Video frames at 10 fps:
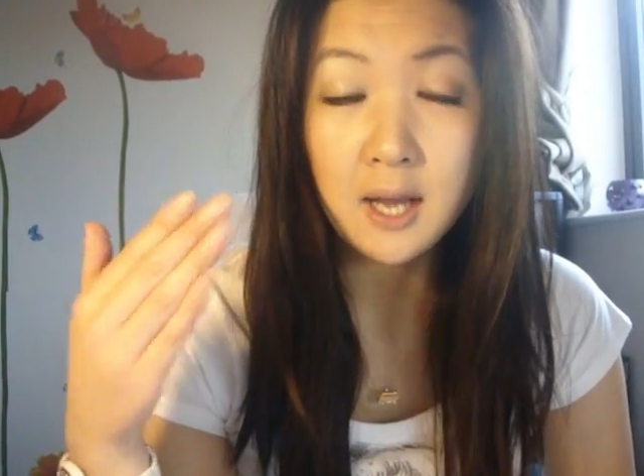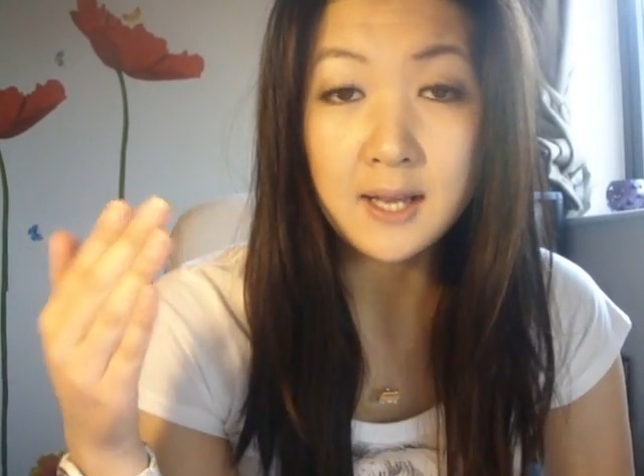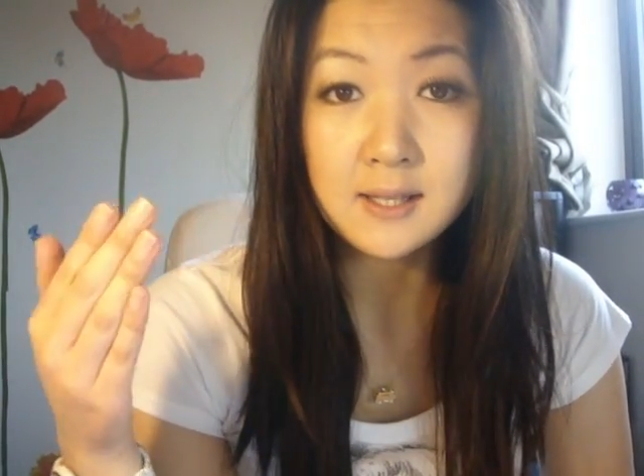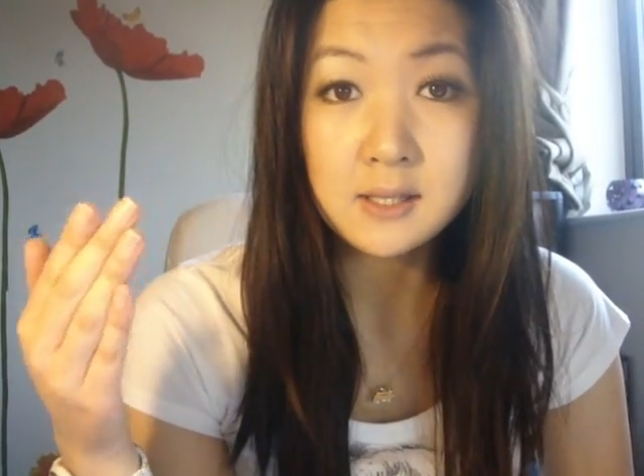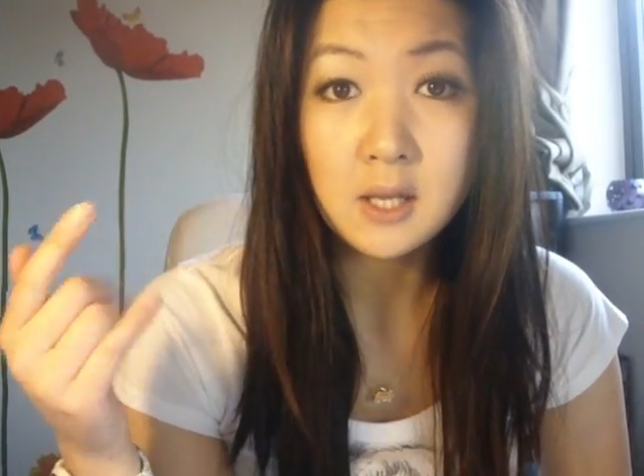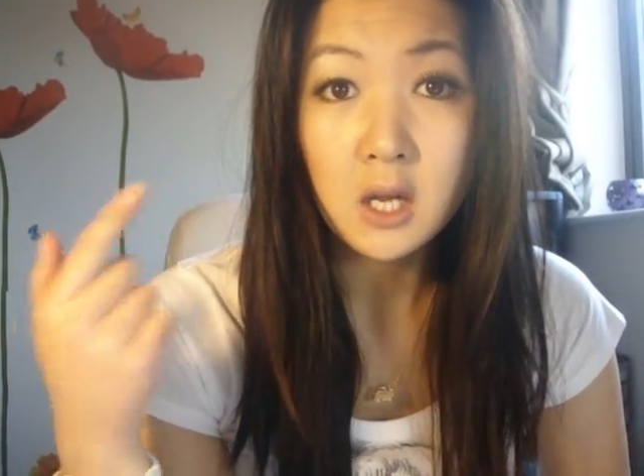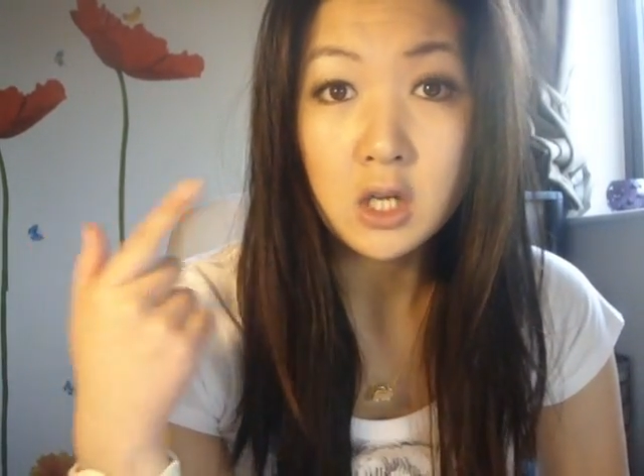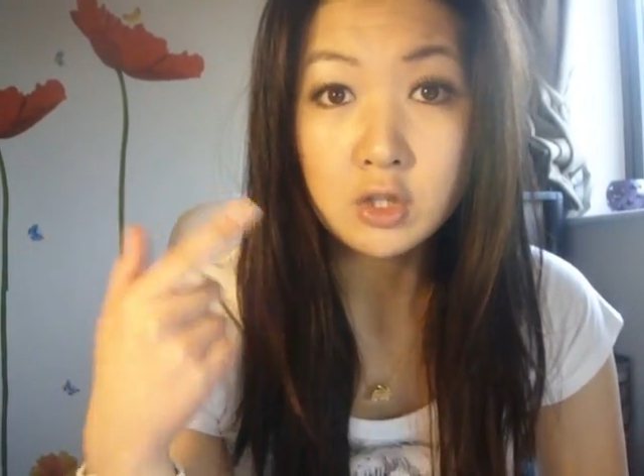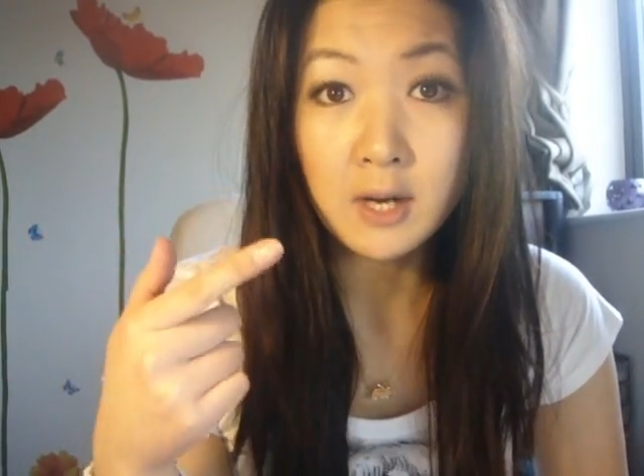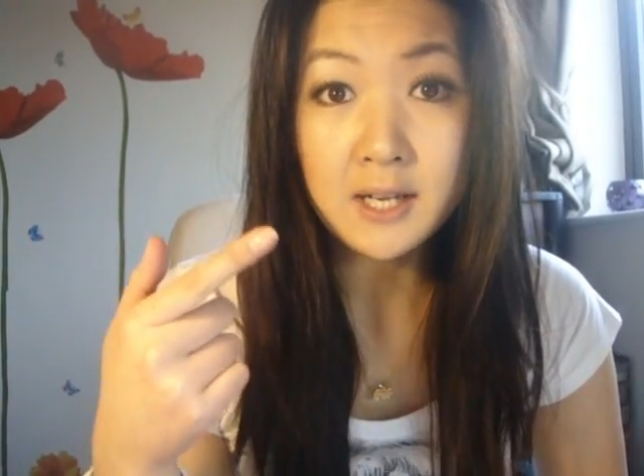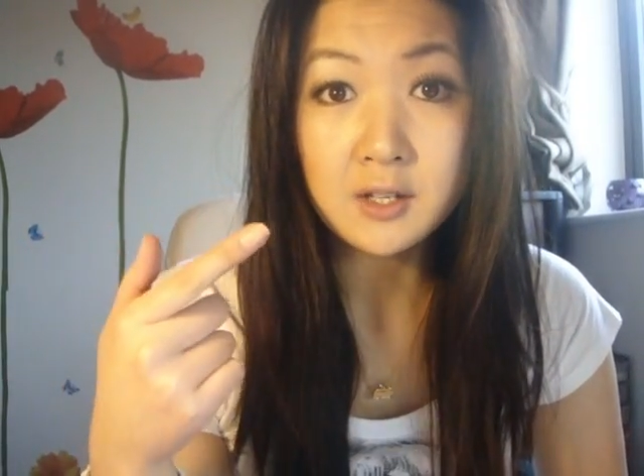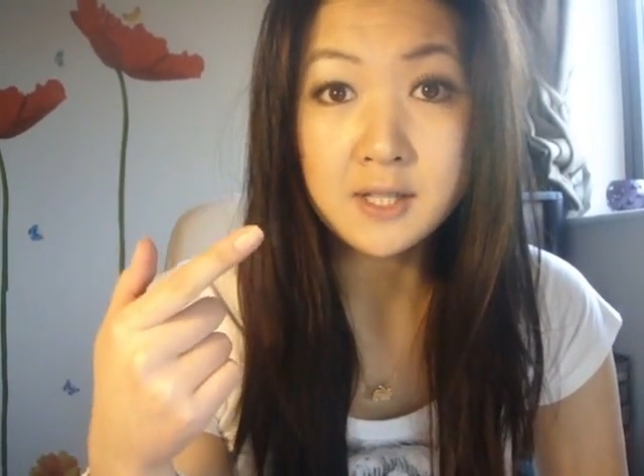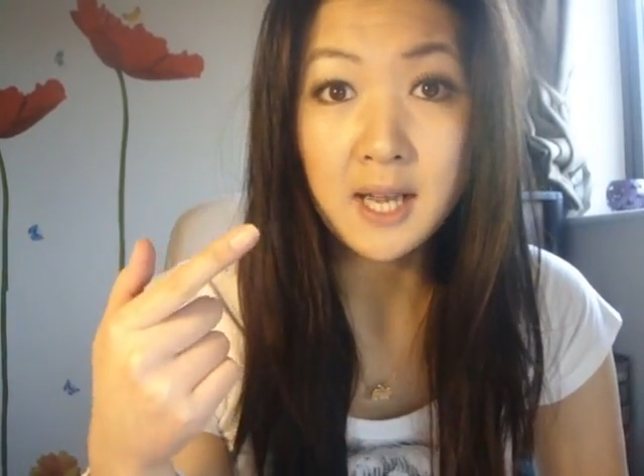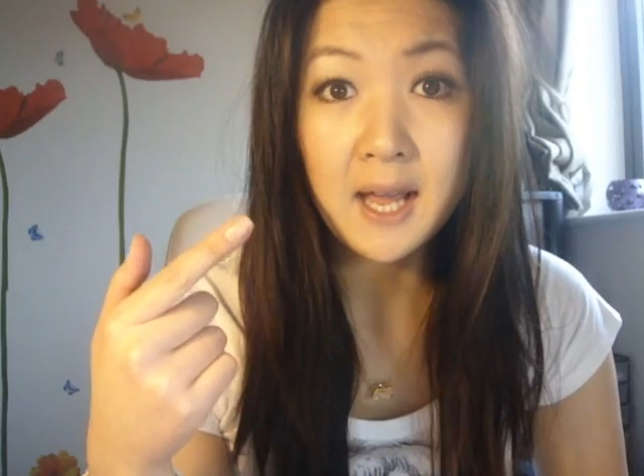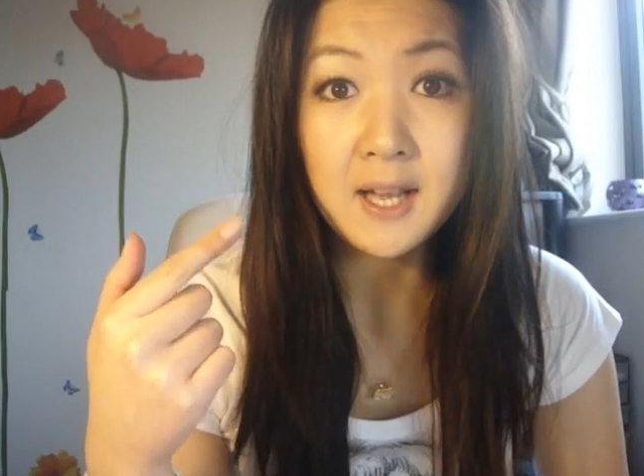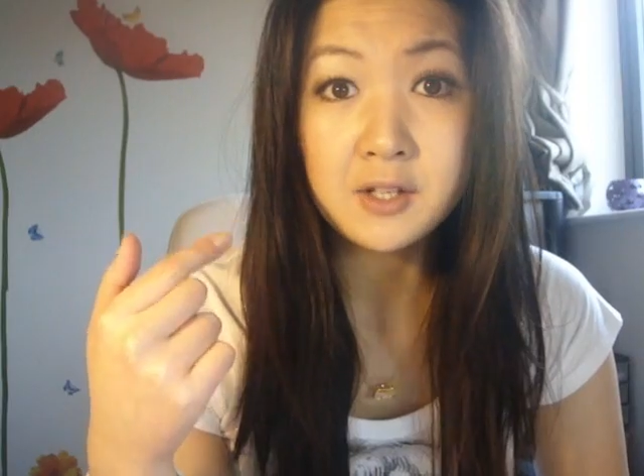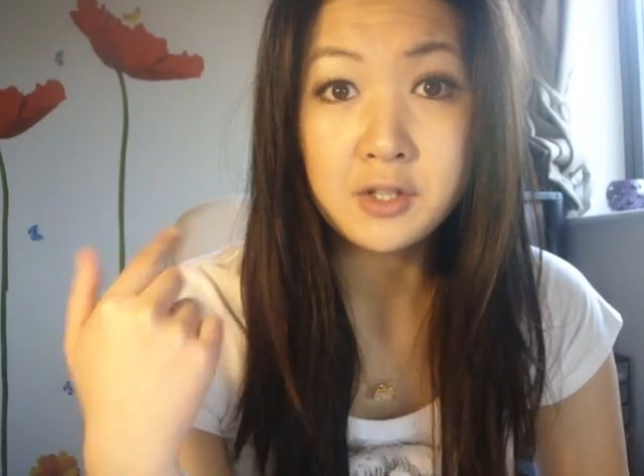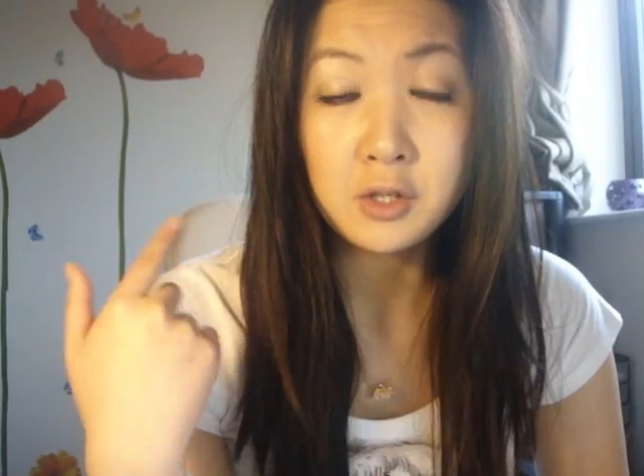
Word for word: has dried onto your eyes,